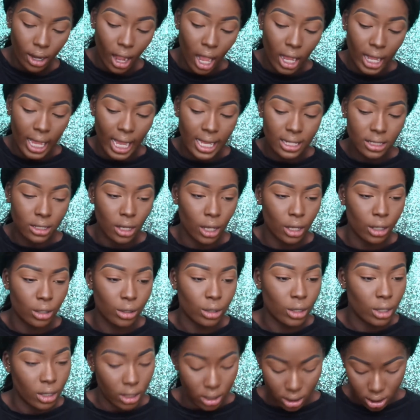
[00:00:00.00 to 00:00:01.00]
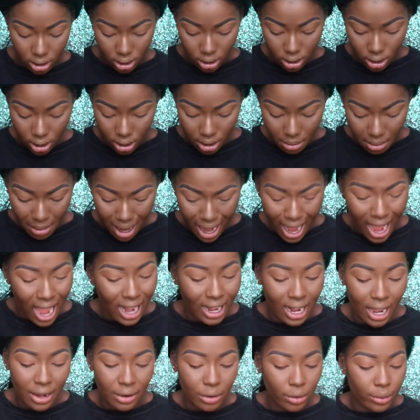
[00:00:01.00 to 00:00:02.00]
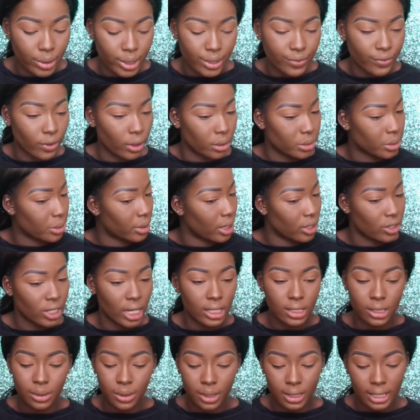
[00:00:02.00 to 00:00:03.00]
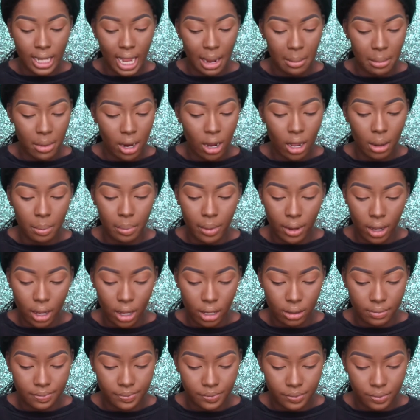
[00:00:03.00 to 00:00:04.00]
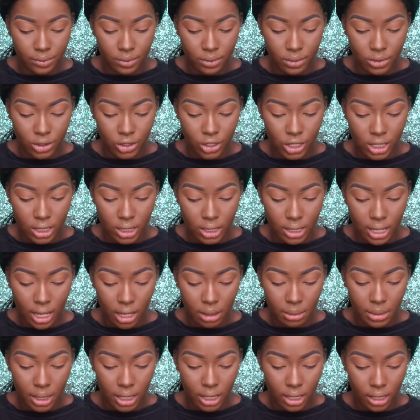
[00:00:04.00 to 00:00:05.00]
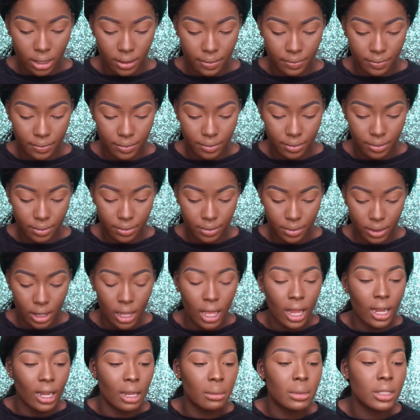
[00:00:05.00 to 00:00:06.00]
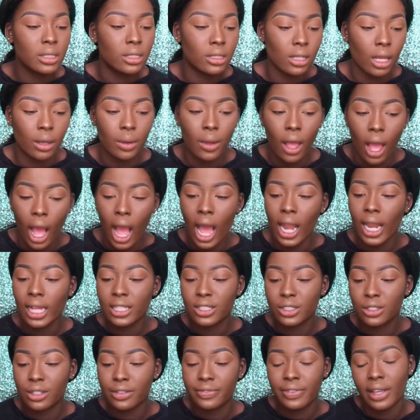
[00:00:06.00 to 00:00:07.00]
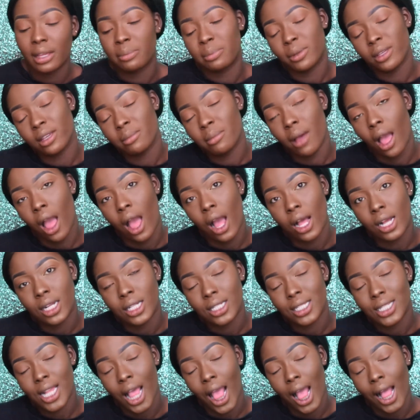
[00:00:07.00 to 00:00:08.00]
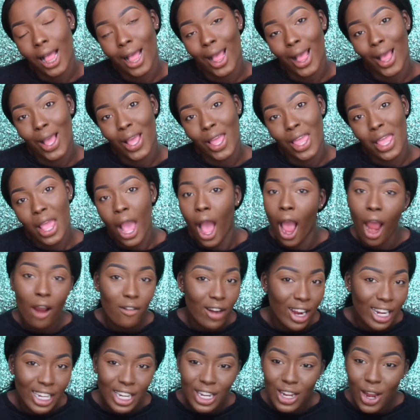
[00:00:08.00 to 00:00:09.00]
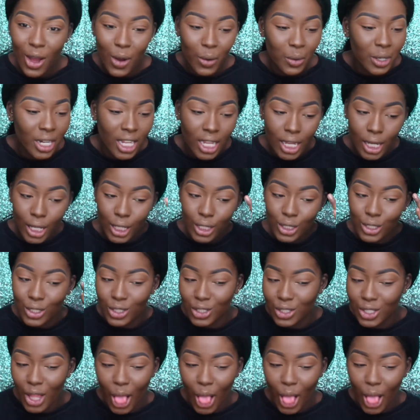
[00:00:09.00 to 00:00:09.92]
Okay, so my eyeliner always flops when I try to do it on camera, but Jesus help me. So I like to do fake beauty marks. Y'all already know this.